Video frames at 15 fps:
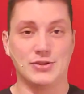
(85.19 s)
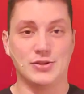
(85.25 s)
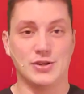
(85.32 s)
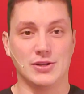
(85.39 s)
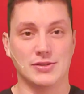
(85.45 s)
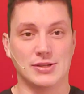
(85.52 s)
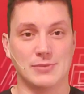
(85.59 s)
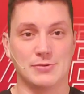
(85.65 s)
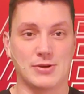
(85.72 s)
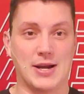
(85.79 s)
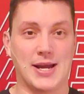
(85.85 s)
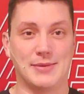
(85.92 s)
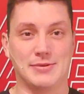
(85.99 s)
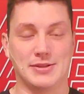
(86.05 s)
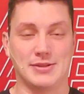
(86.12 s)
you can
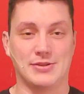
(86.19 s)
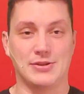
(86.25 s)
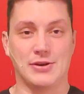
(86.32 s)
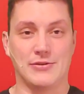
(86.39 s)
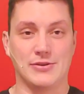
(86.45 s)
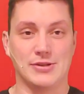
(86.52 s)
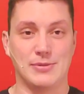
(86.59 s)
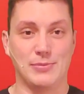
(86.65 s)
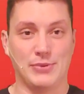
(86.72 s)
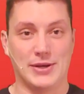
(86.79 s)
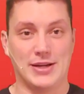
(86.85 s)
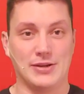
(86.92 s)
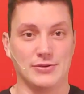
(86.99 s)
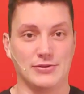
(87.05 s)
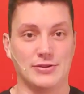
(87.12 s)
subscribe to this service and play
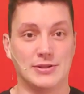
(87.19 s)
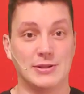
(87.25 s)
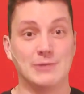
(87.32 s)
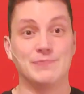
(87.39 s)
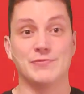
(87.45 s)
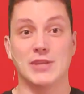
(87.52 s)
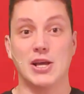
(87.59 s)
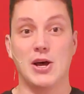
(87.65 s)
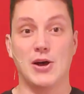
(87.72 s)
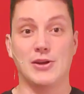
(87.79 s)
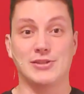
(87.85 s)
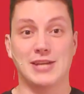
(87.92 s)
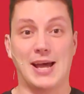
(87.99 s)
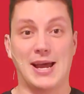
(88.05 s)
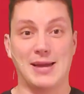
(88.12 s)
it on all
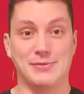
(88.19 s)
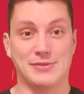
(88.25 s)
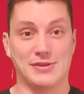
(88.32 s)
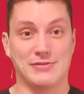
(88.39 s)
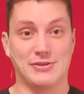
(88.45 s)
types of